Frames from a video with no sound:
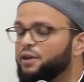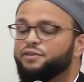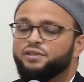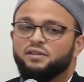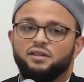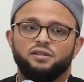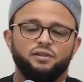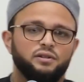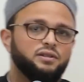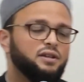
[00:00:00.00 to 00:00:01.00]
Brothers and
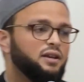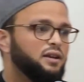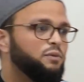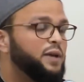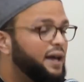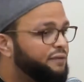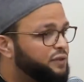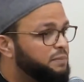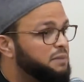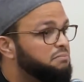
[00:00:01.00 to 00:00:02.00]
sisters, we
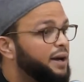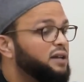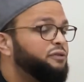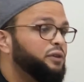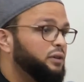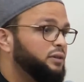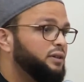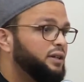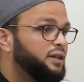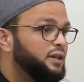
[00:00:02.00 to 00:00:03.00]
have to be mindful
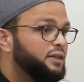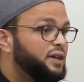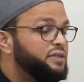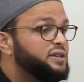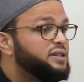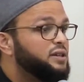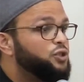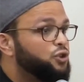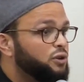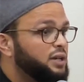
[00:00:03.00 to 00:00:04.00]
that this is
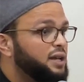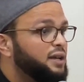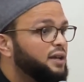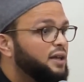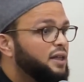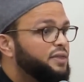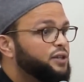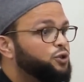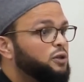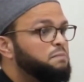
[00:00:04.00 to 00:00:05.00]
a journey
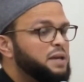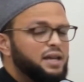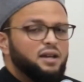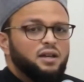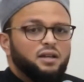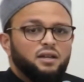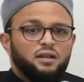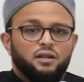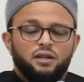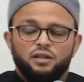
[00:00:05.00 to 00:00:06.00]
that should be,
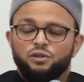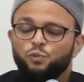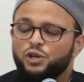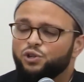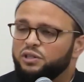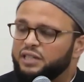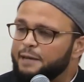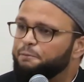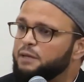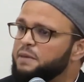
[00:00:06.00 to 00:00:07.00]
we should
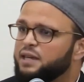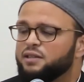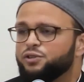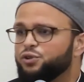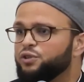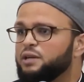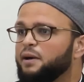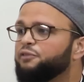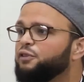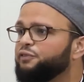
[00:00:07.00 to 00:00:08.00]
deeply be concerned
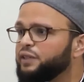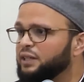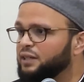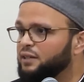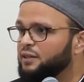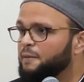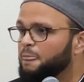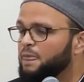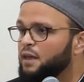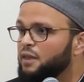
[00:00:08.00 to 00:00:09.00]
about fulfilling
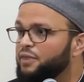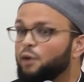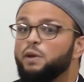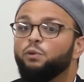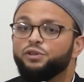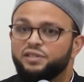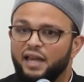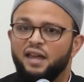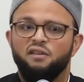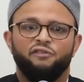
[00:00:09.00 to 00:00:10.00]
that we will
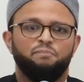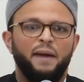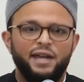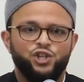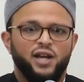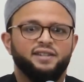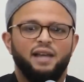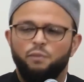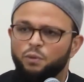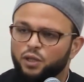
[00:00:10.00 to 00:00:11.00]
save
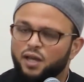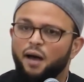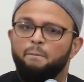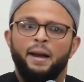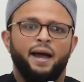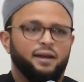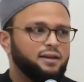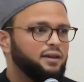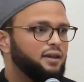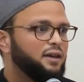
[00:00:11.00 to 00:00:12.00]
paychecks, that we will cut
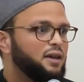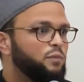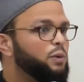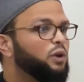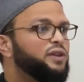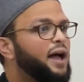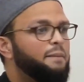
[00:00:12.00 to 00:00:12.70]
back. We will